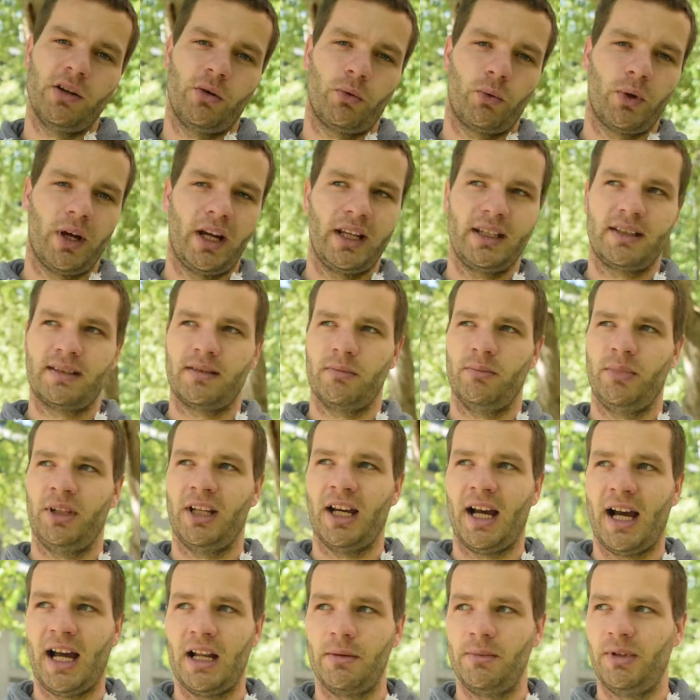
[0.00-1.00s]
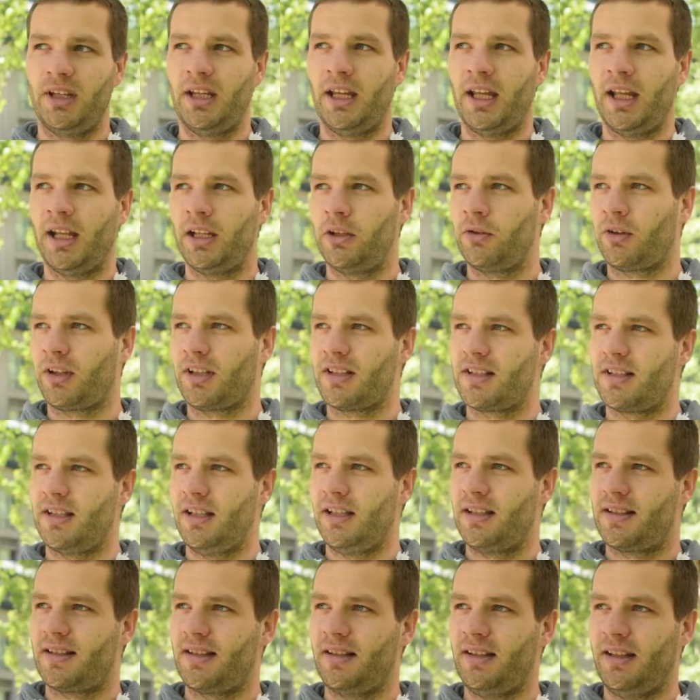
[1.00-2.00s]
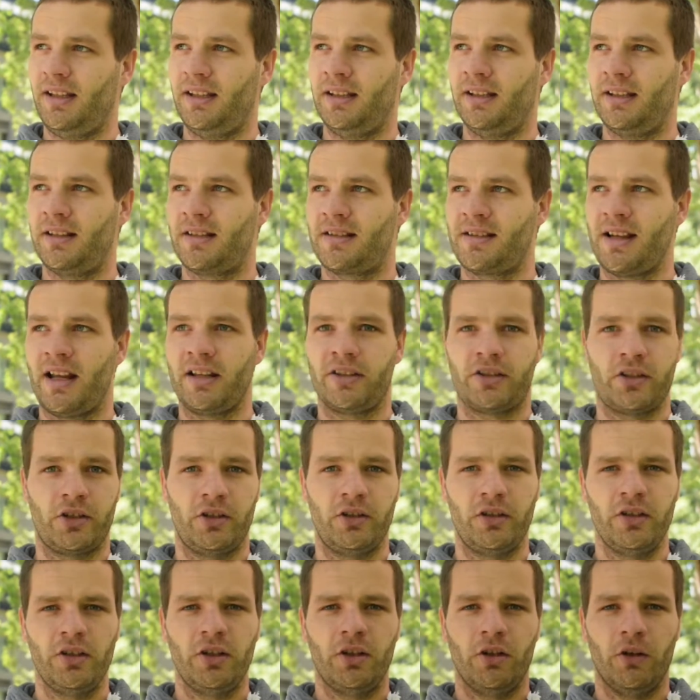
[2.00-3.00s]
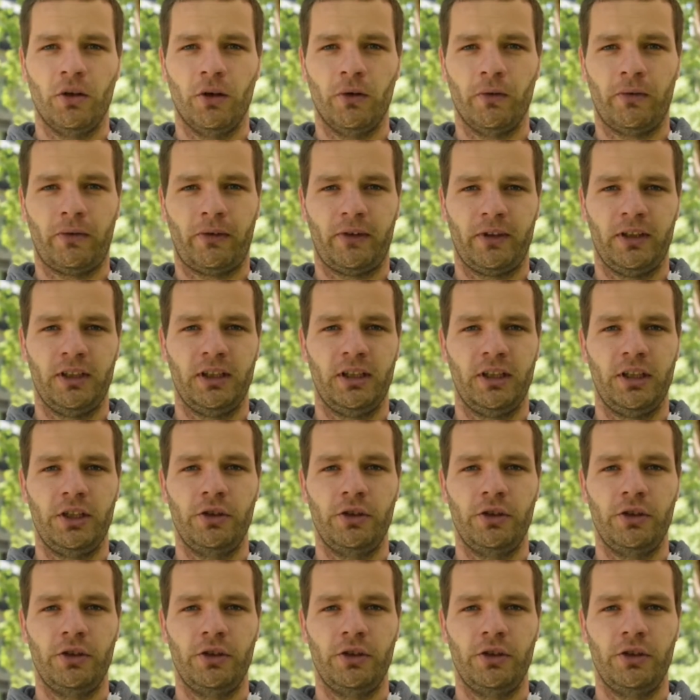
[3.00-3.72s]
right behind me and you can see it's in a center of